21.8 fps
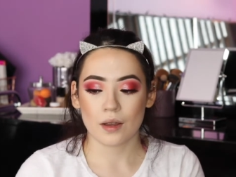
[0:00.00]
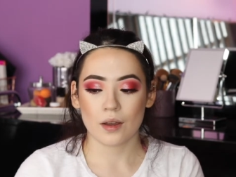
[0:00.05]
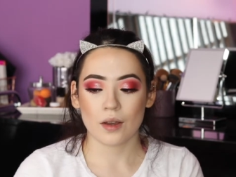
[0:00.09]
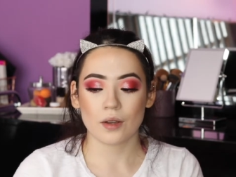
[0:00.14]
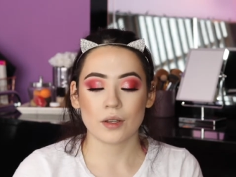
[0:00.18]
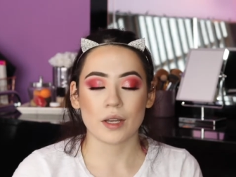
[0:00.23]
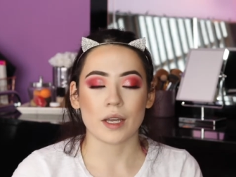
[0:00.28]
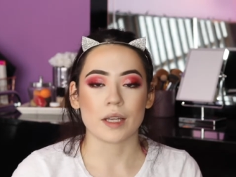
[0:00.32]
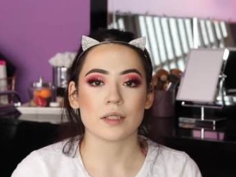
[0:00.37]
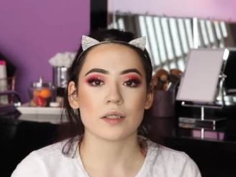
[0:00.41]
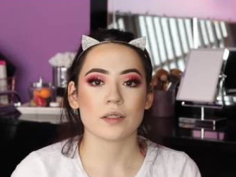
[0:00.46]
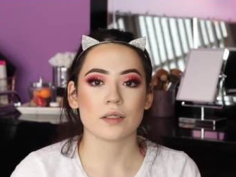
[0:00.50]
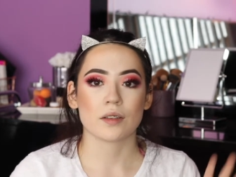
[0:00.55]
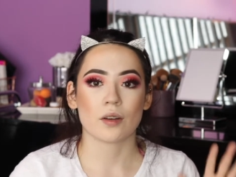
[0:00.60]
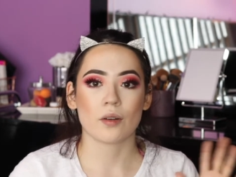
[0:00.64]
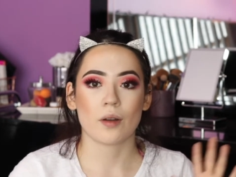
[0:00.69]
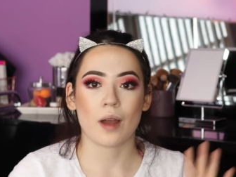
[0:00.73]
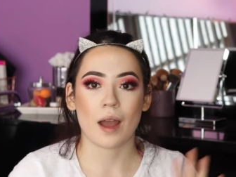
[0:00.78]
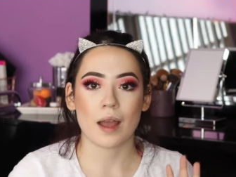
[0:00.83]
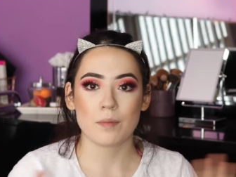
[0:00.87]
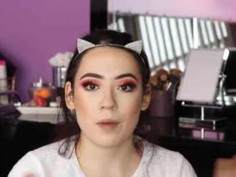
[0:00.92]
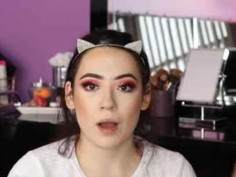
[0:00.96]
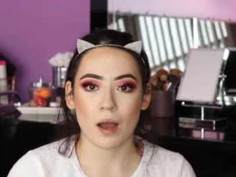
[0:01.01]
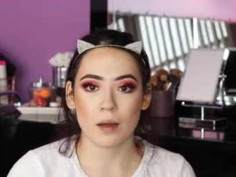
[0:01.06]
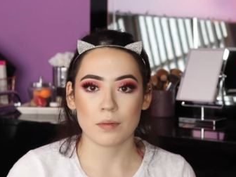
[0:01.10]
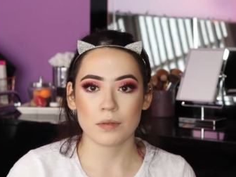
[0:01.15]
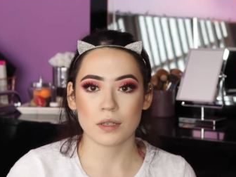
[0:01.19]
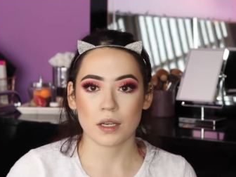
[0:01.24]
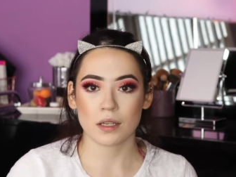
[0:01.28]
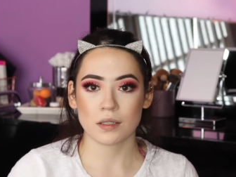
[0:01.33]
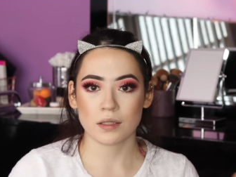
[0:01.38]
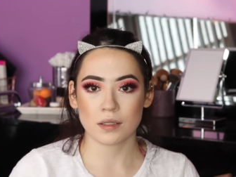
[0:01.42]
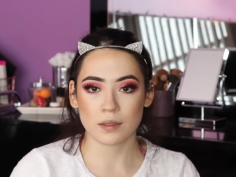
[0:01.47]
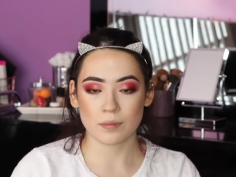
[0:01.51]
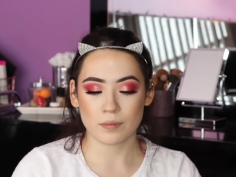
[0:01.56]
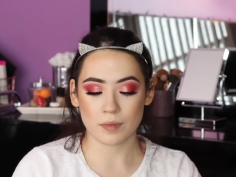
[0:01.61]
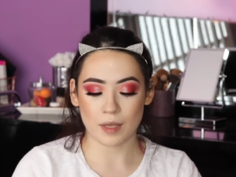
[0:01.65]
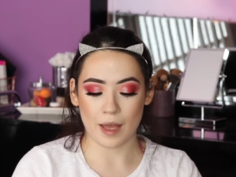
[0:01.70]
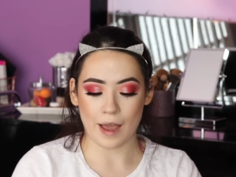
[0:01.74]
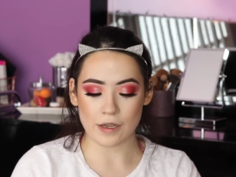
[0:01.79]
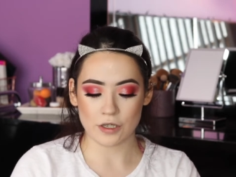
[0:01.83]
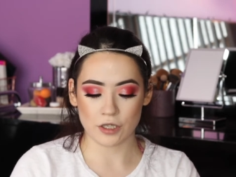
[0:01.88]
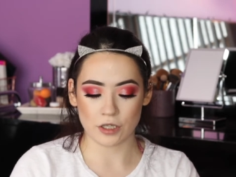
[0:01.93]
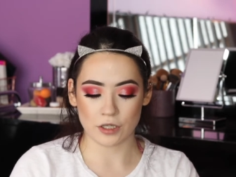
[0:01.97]
Okay, so I popped on some
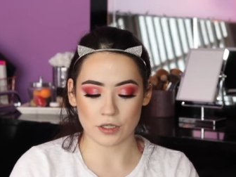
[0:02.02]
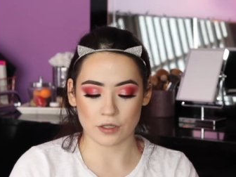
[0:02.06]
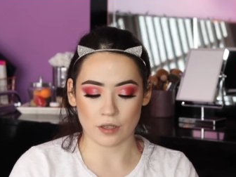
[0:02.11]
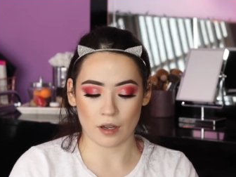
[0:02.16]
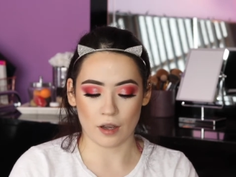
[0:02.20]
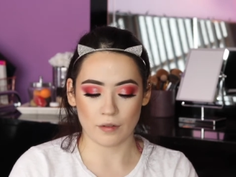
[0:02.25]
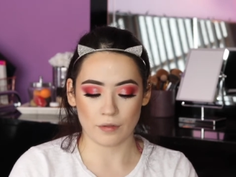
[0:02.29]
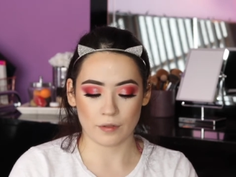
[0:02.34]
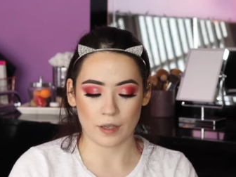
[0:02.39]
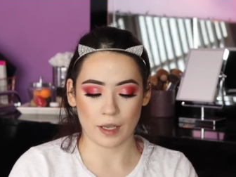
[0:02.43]
lashes off